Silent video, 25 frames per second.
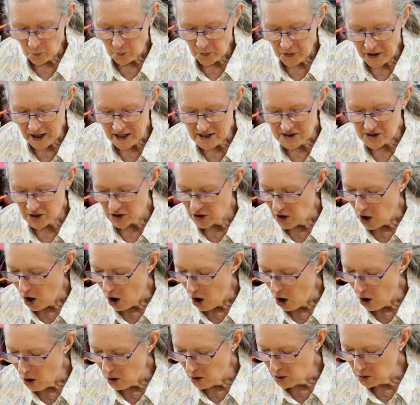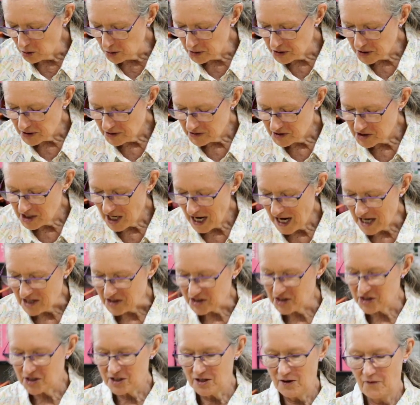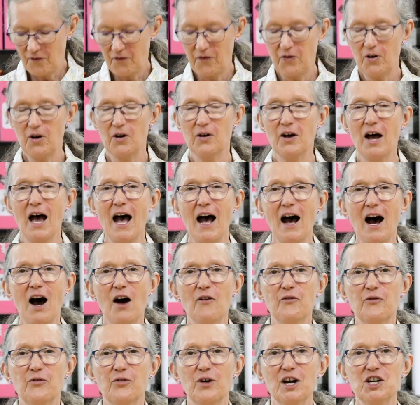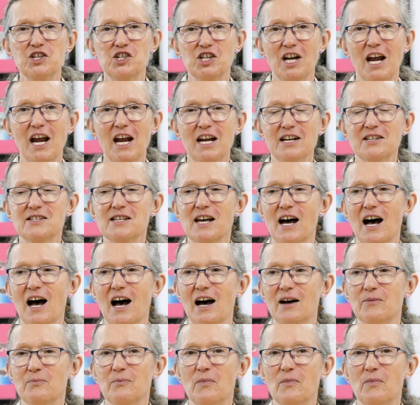there's an old test for how fresh eggs are.